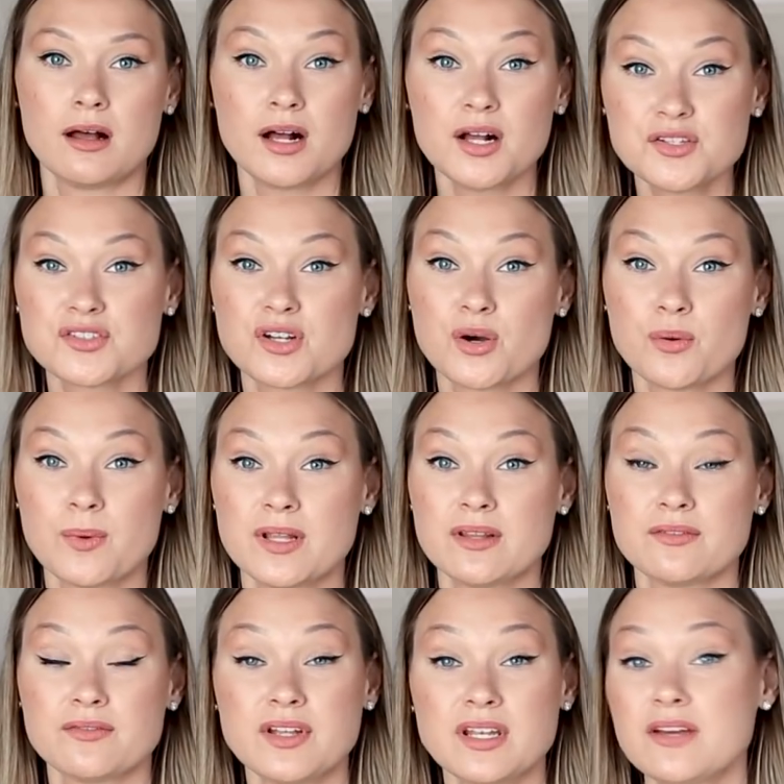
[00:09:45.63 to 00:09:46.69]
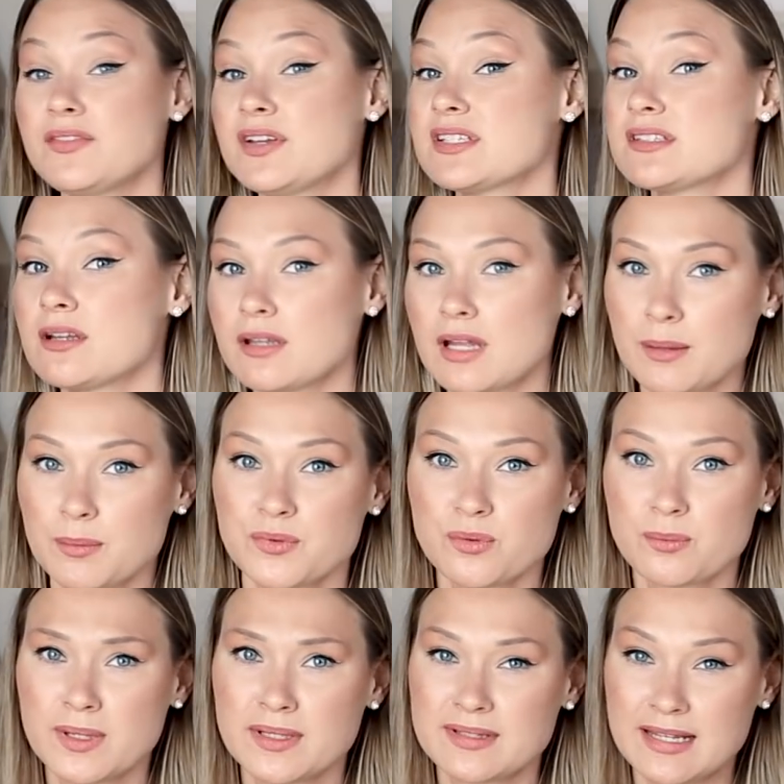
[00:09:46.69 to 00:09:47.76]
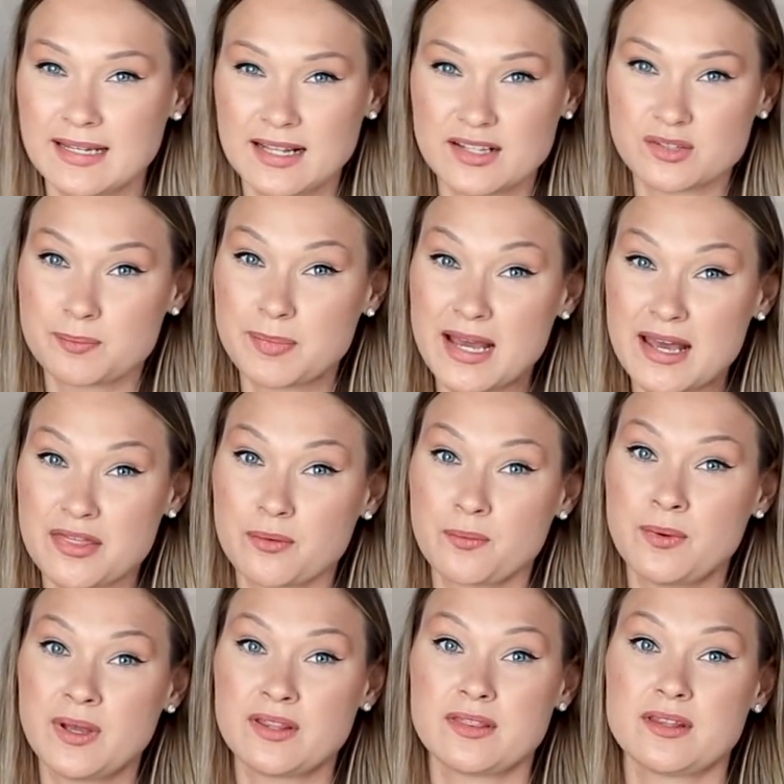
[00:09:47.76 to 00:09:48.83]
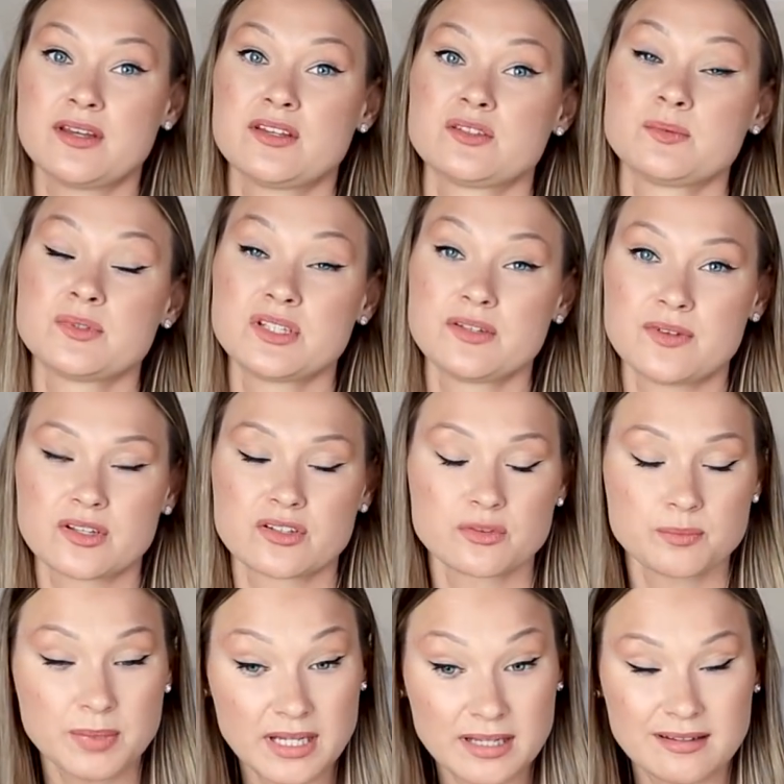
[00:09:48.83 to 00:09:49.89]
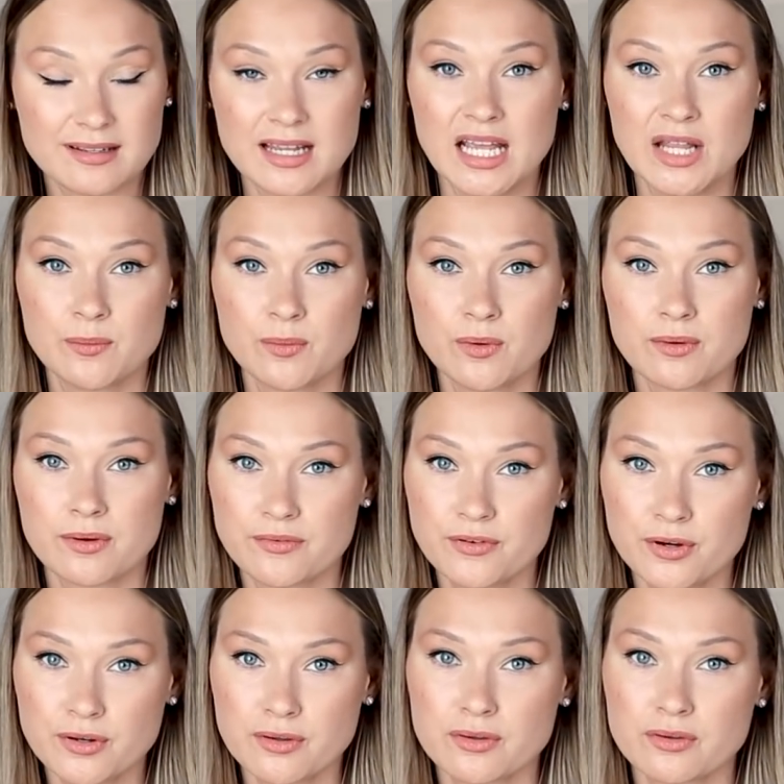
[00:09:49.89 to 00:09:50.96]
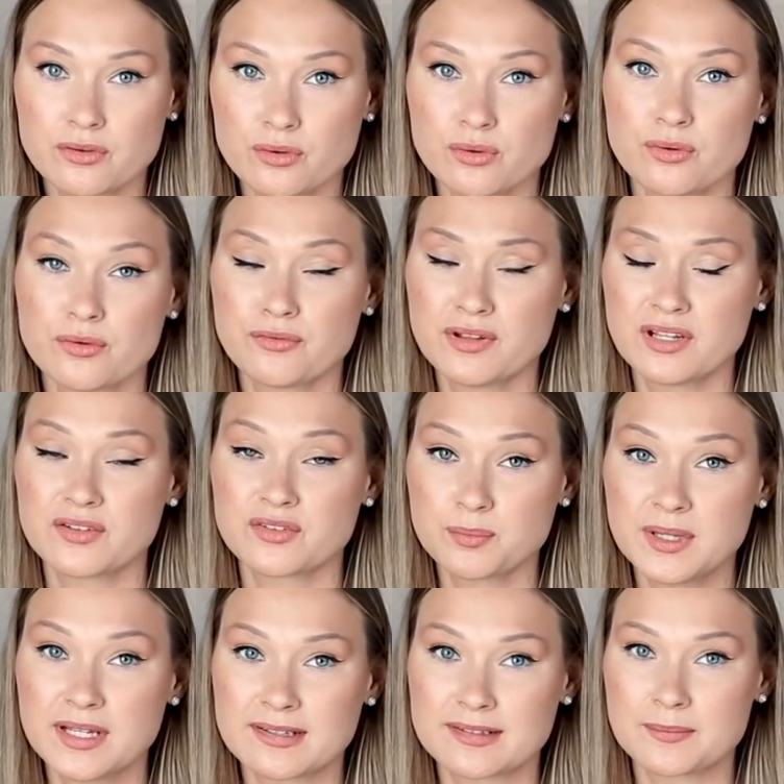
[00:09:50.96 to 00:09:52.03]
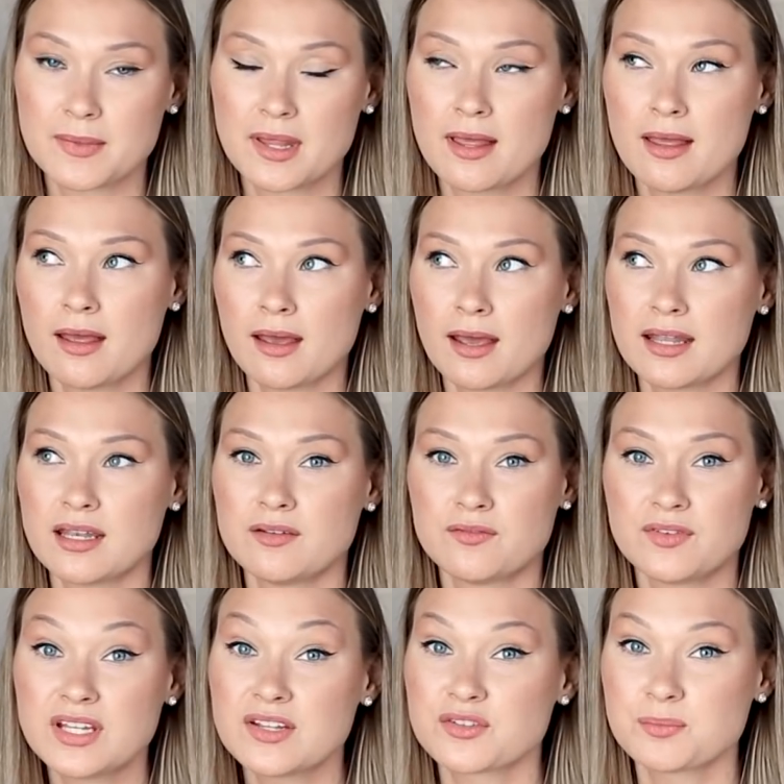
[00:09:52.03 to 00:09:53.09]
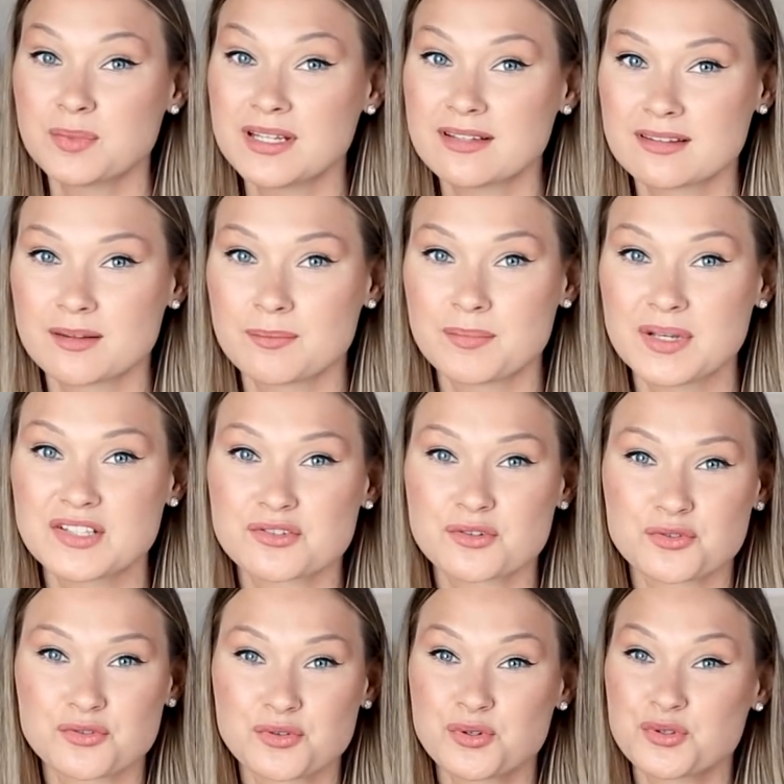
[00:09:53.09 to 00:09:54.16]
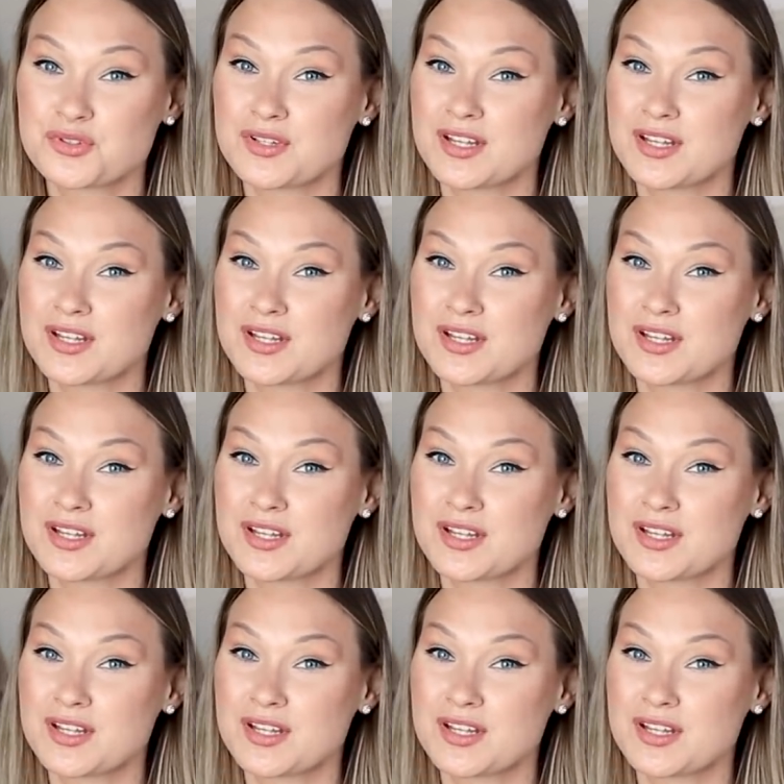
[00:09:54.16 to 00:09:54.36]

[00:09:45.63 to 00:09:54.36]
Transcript: Also, when VNAV is not able to maintain its path with a specific speed, it will revert to VNAV speed, And in VNAV speed, the pitch controls